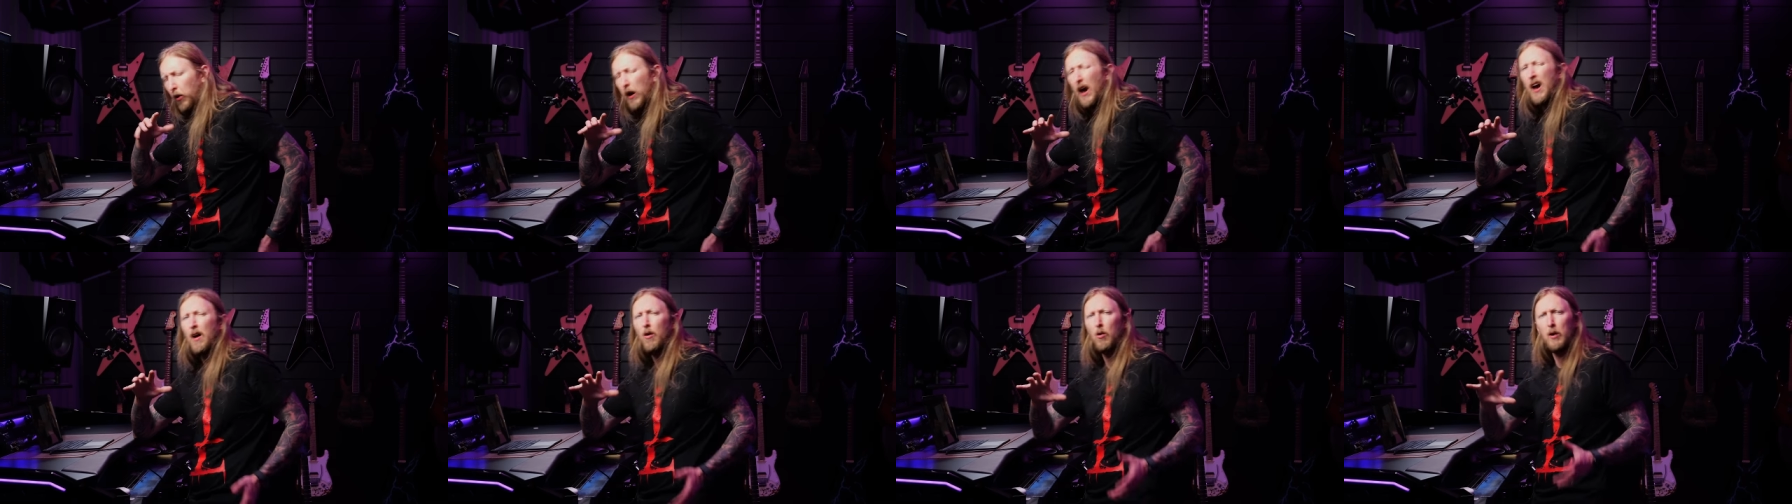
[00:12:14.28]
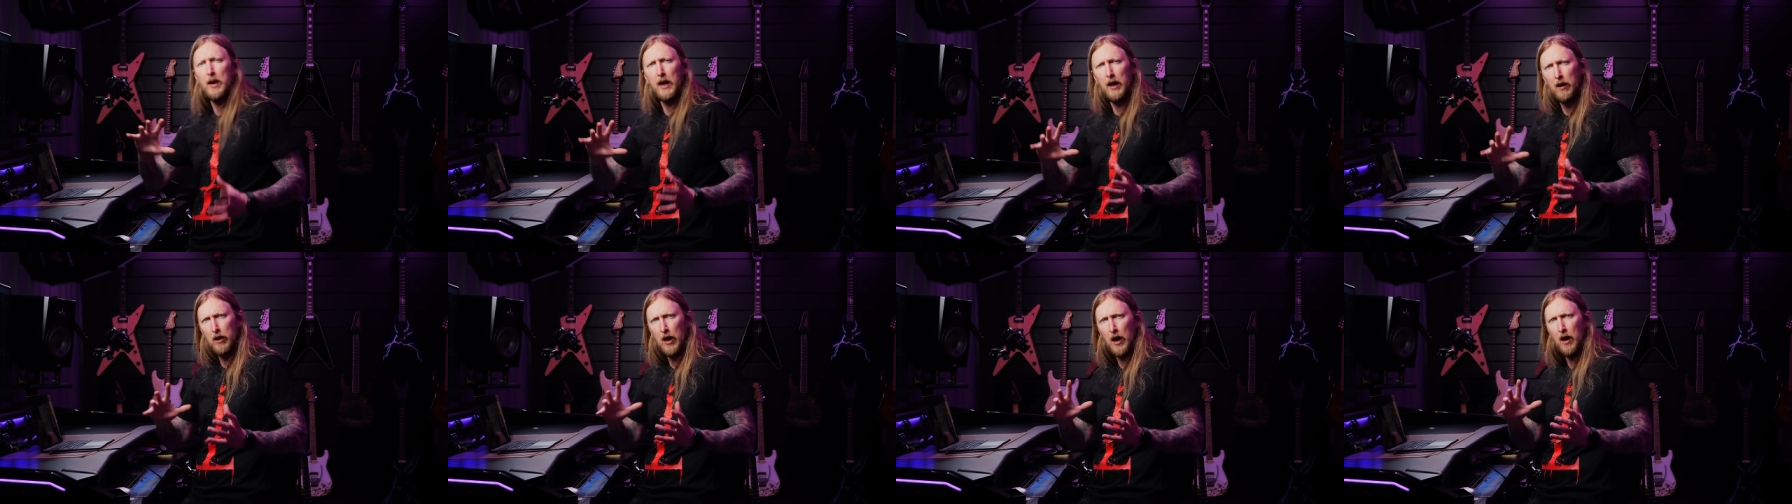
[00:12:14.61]
Okay.
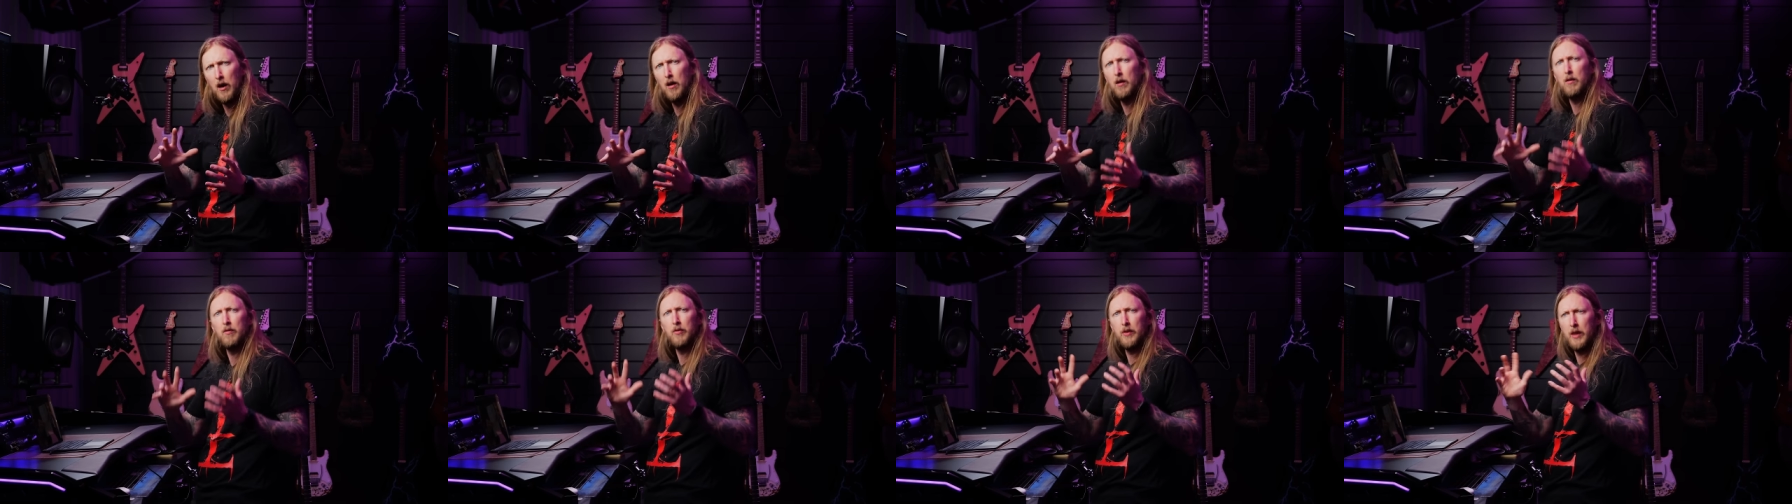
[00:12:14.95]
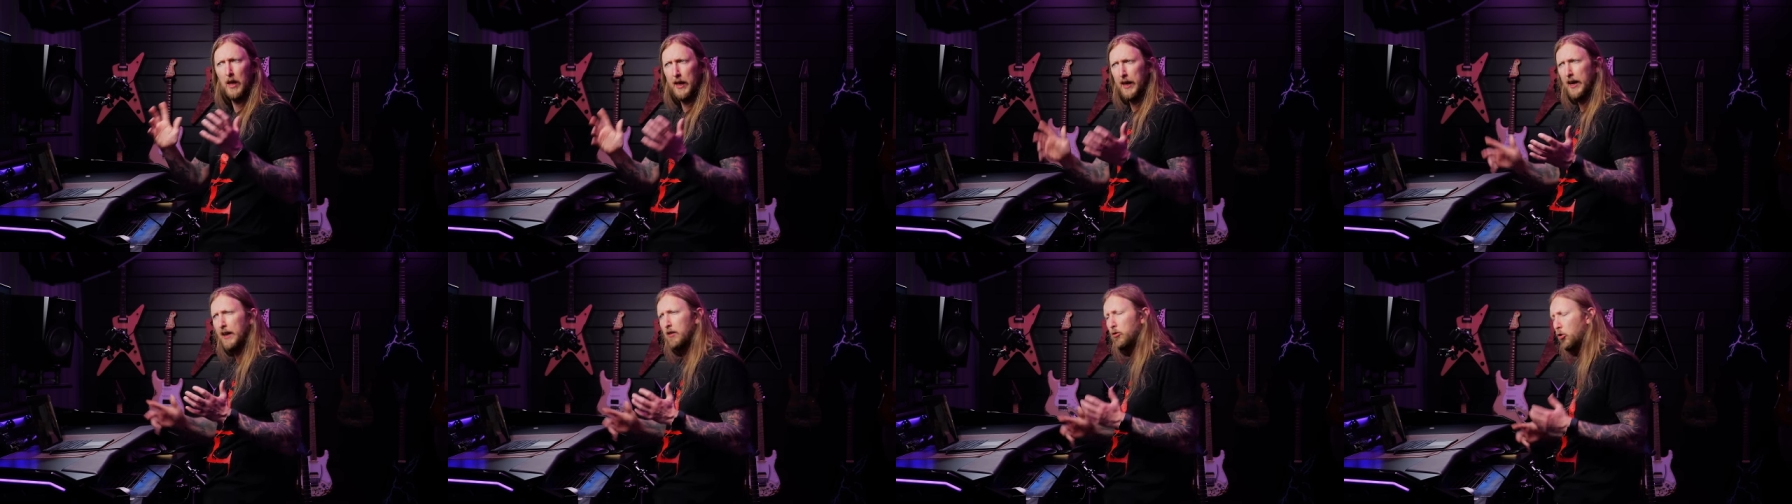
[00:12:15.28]

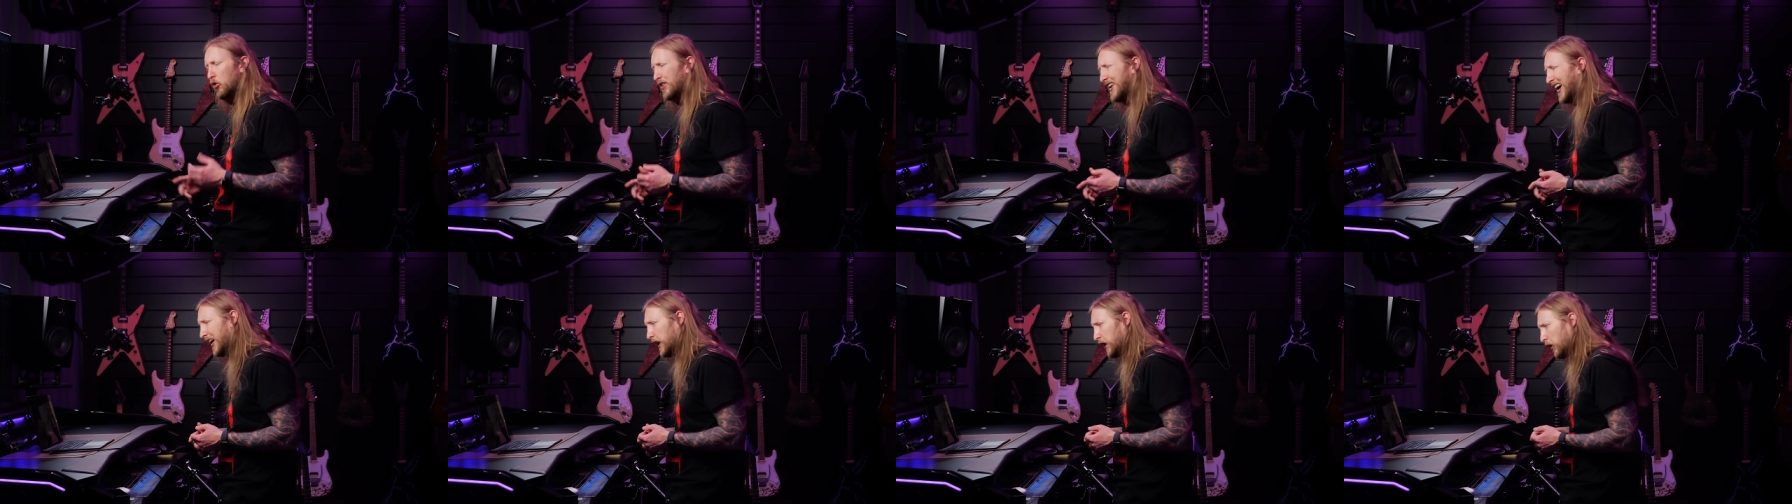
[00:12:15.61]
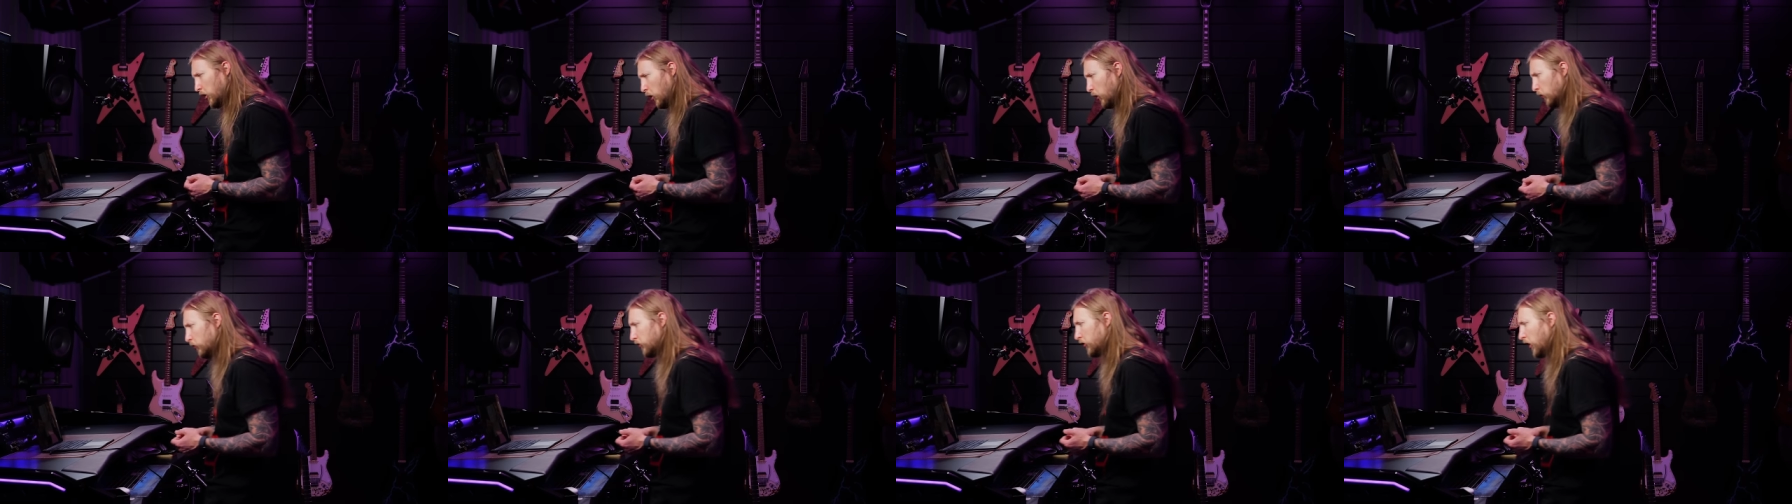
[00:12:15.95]
They need to tighten the whole